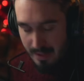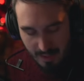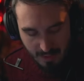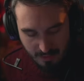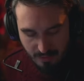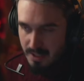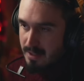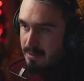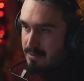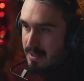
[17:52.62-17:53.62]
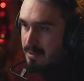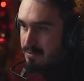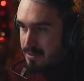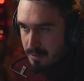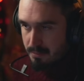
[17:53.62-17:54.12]
A3, right,
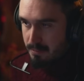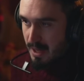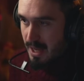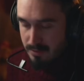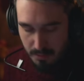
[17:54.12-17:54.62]
from Angry